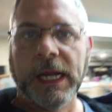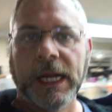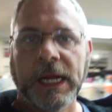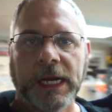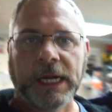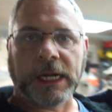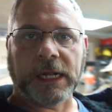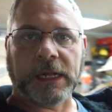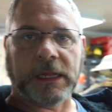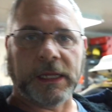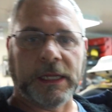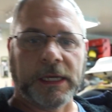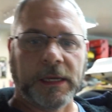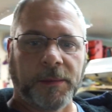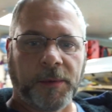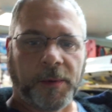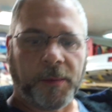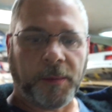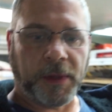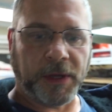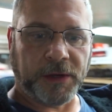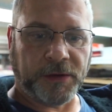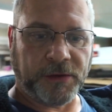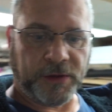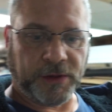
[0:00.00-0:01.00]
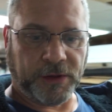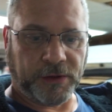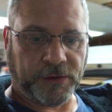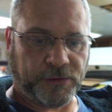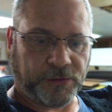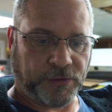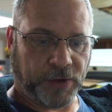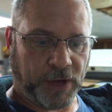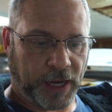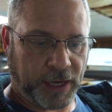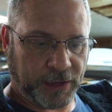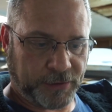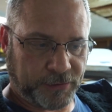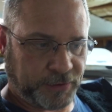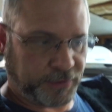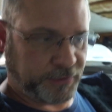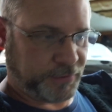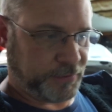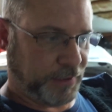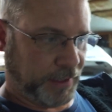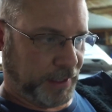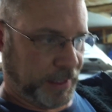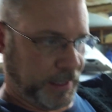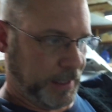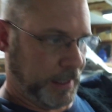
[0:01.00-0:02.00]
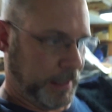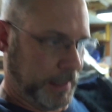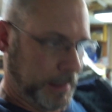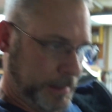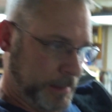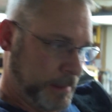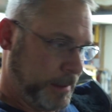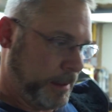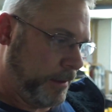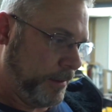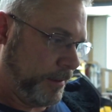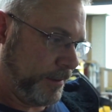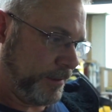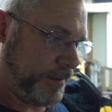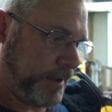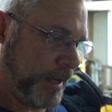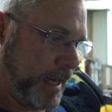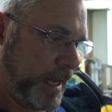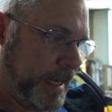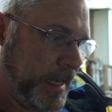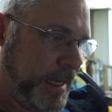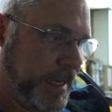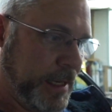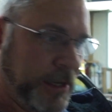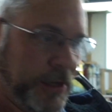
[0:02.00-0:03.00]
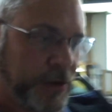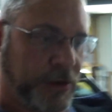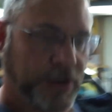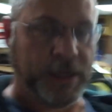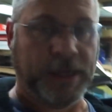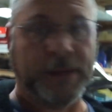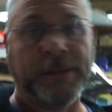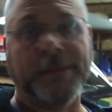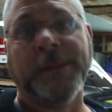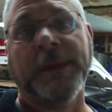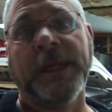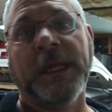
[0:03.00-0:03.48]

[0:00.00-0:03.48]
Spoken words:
and clean up a bunch of this trash that's sitting on the side here, and